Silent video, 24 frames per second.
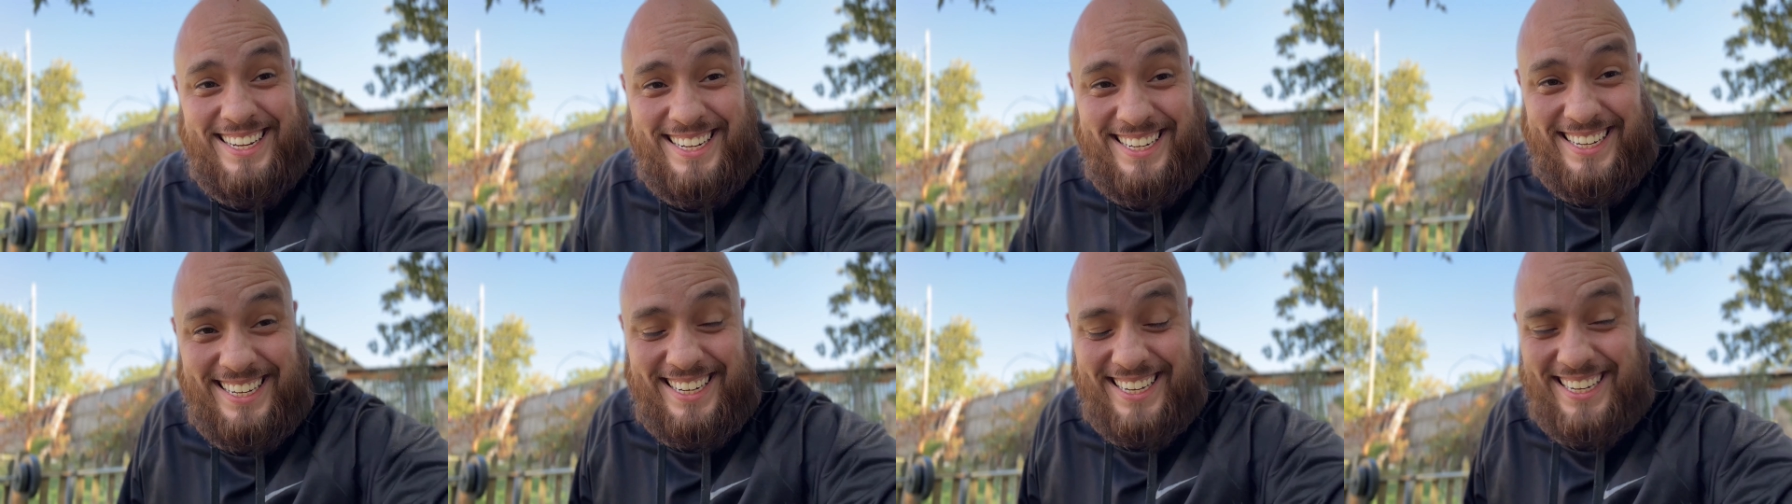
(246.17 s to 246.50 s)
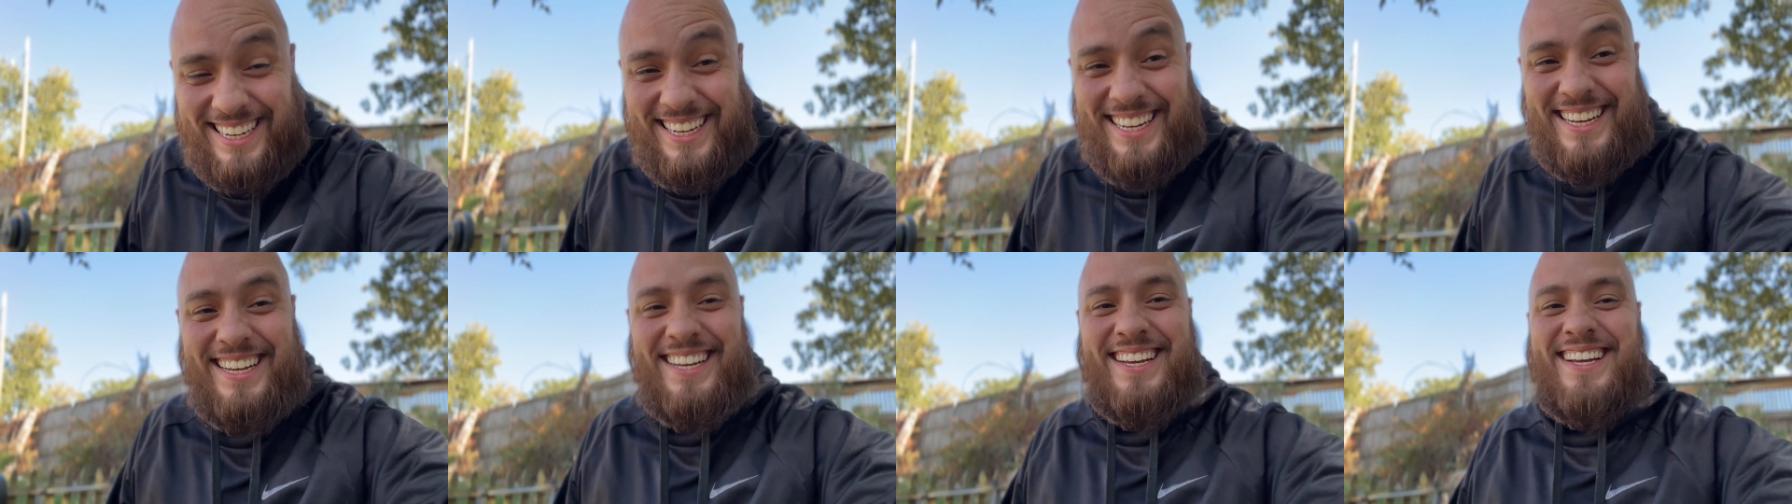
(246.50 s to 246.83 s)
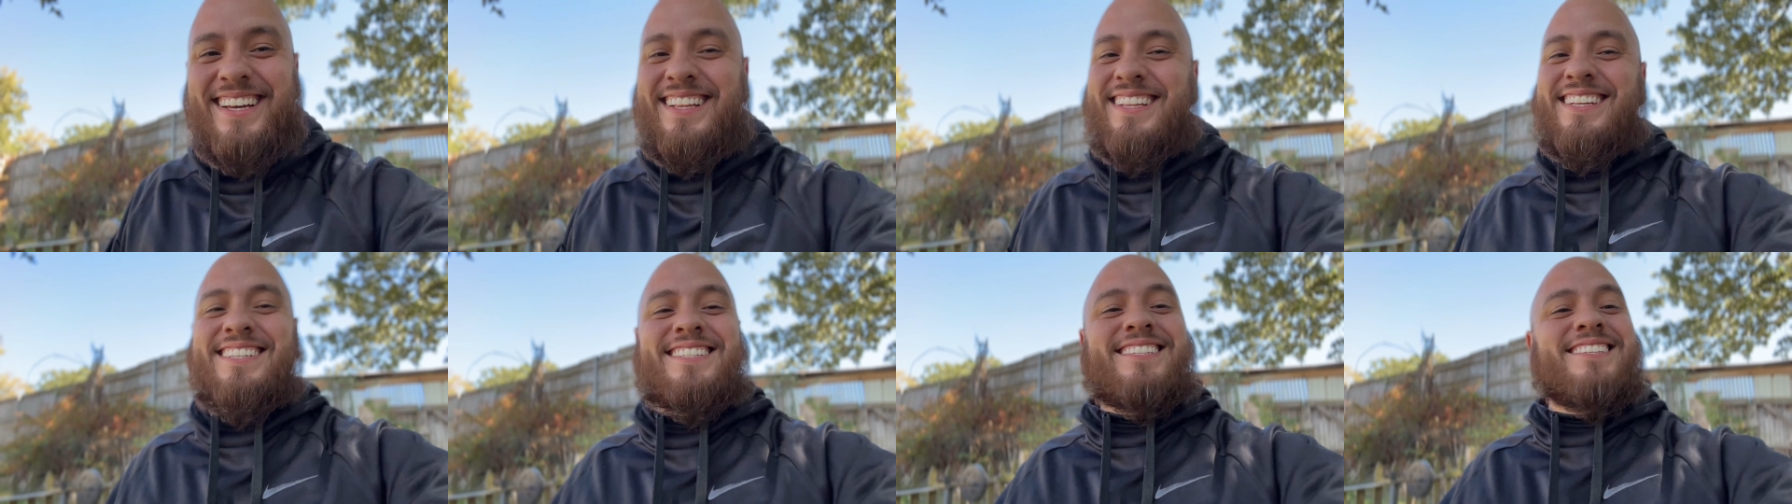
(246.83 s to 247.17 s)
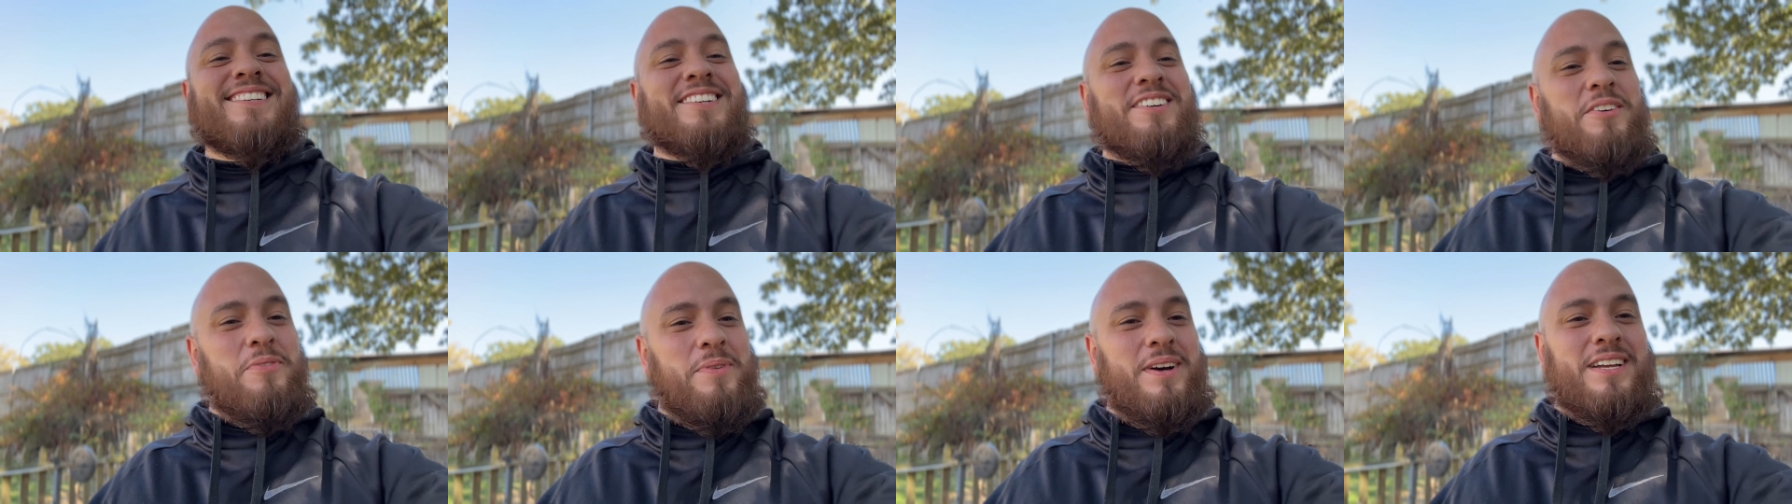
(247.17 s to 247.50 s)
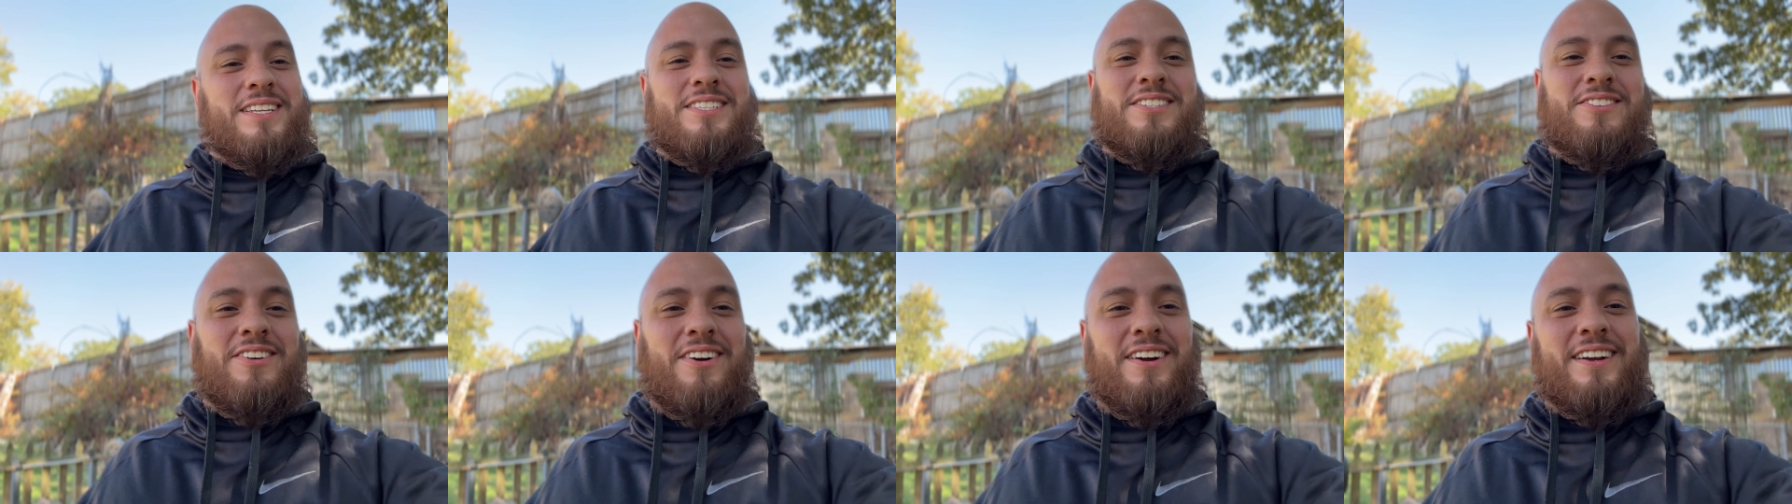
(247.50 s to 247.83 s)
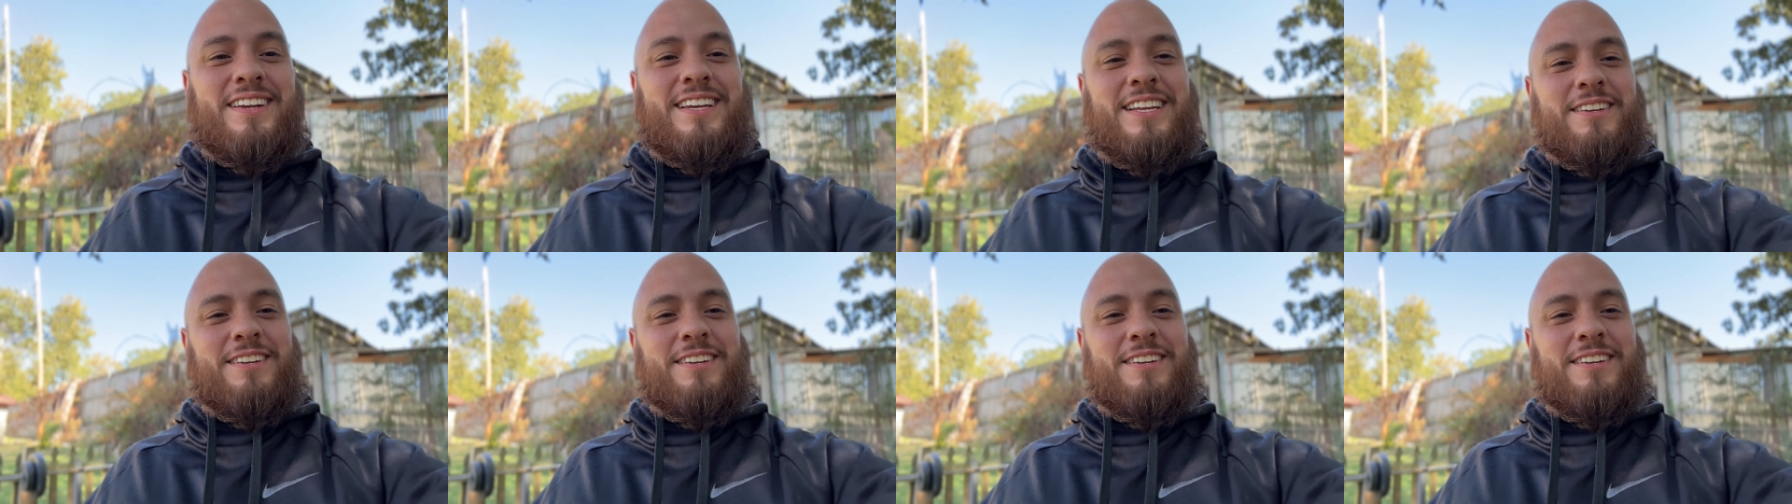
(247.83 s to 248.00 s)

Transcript: this is a good way to start.